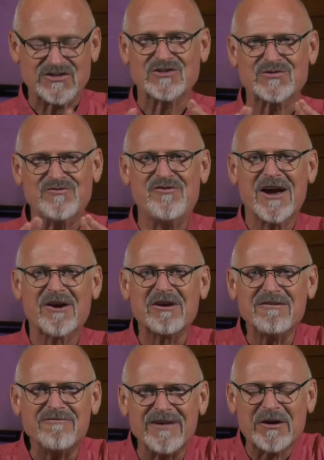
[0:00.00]
this
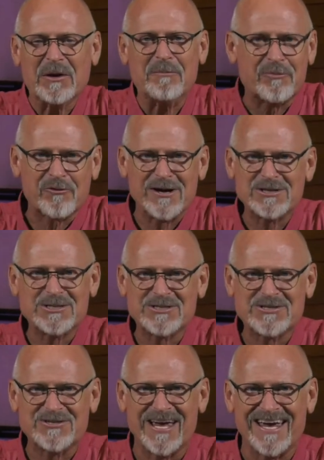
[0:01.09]
very, very
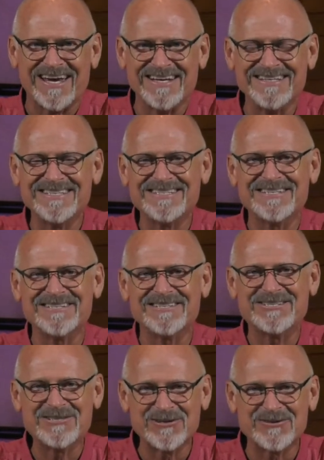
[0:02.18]
precious thing to the
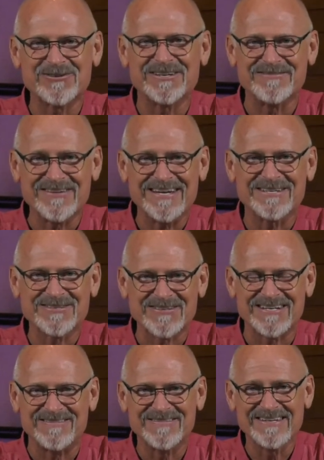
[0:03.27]
children of
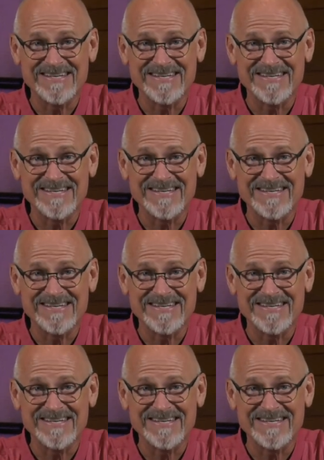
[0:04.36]
Israel.